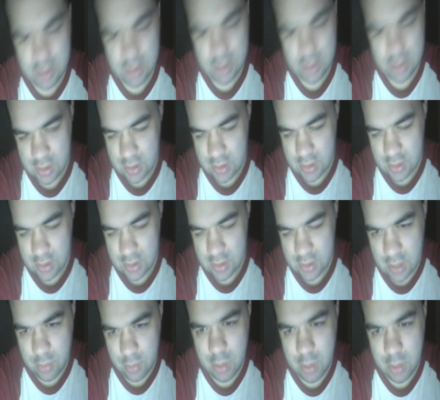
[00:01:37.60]
that would be
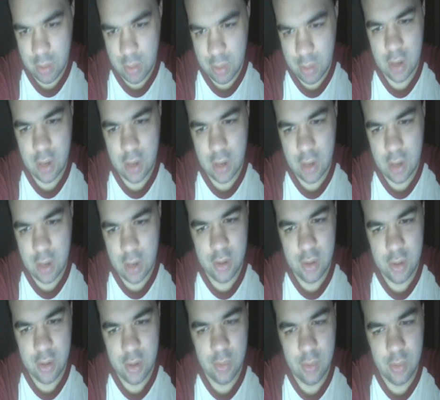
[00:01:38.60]
where you would want
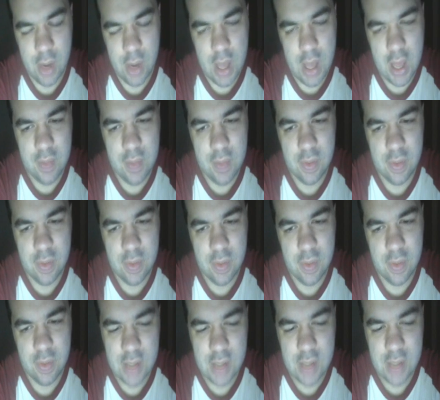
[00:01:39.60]
to end that
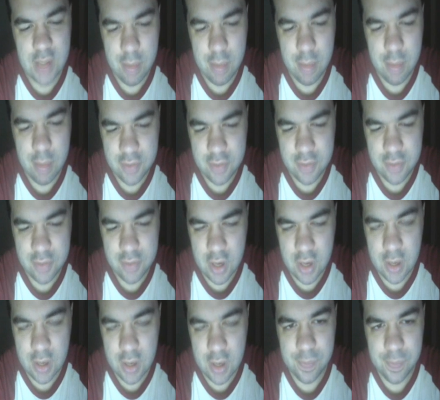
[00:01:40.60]
type of trailer
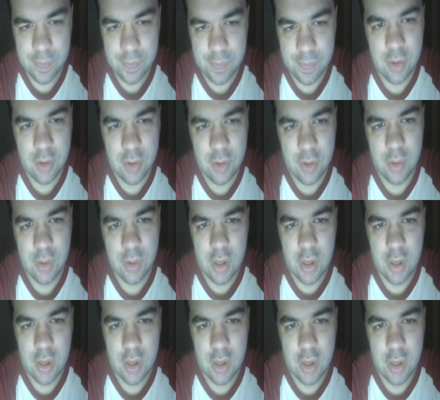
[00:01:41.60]
to
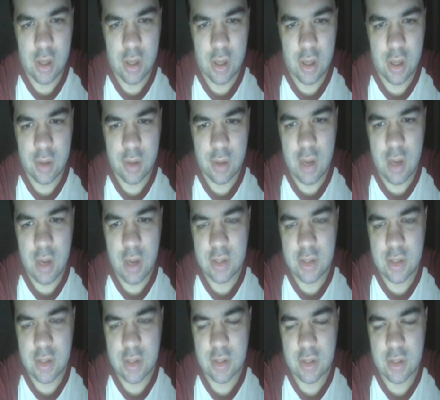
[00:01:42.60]
uh, create
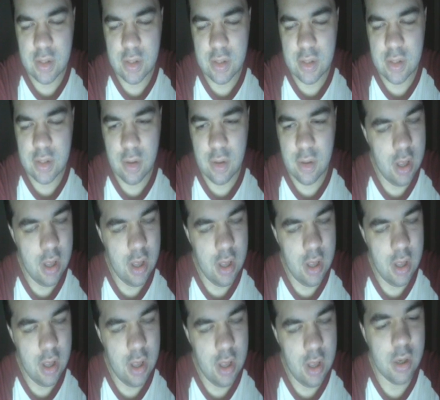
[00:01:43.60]
a
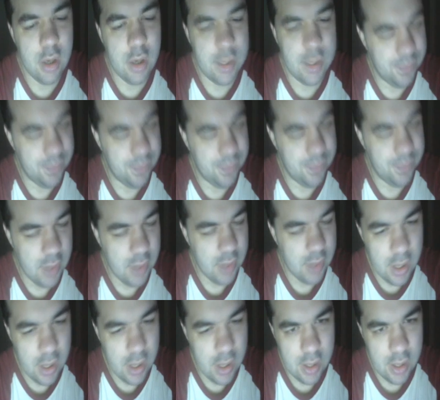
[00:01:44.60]
hook uh,
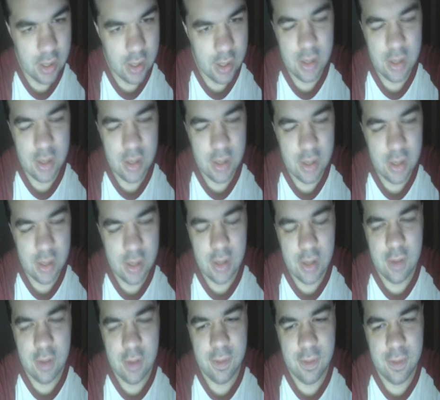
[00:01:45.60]

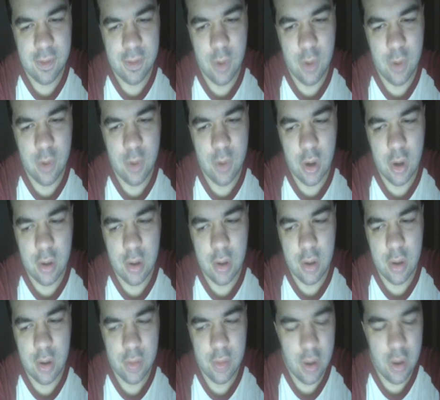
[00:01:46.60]
for the
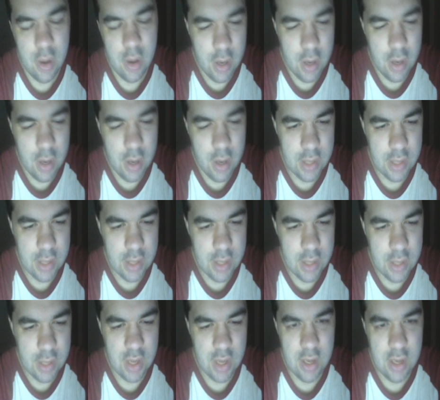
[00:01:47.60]
audience,
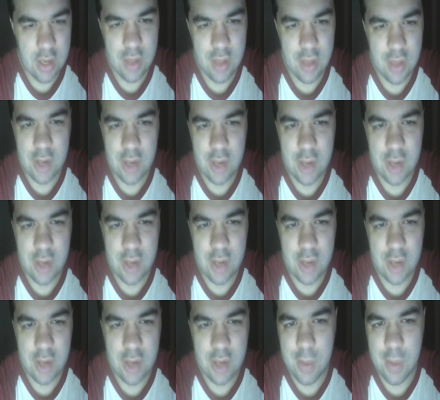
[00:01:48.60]
and that is for
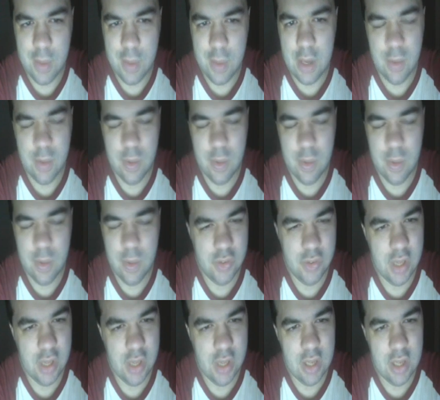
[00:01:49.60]
anybody who wants to get
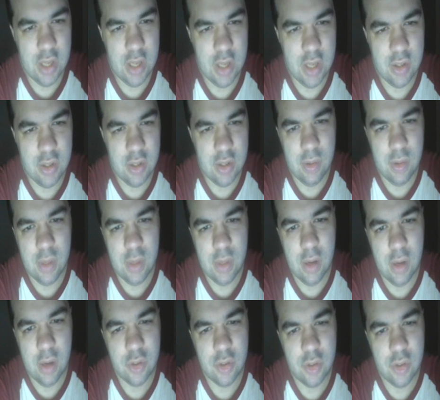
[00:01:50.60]
into, you know,
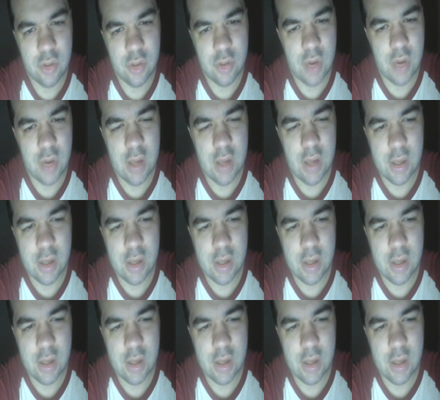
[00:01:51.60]
trailer